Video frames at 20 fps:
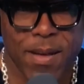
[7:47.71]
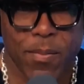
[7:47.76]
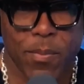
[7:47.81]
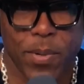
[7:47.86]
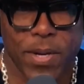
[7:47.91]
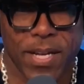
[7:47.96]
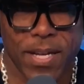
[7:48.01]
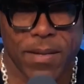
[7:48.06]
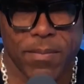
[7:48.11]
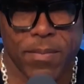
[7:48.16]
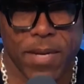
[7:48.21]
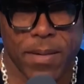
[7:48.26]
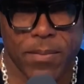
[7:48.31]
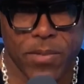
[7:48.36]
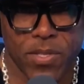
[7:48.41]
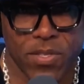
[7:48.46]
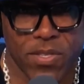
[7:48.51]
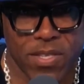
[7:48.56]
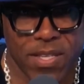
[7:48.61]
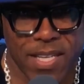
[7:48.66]
but I'm
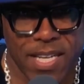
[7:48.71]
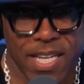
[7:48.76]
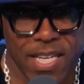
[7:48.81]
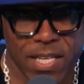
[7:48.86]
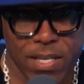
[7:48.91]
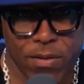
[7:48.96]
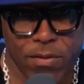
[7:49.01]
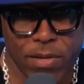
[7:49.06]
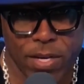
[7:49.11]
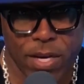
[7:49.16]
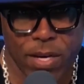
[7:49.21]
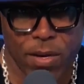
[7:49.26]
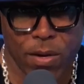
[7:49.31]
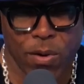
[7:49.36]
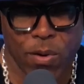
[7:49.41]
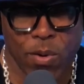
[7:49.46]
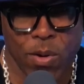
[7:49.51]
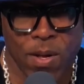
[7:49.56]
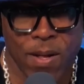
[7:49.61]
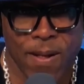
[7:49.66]
just letting you
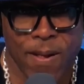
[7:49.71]
know,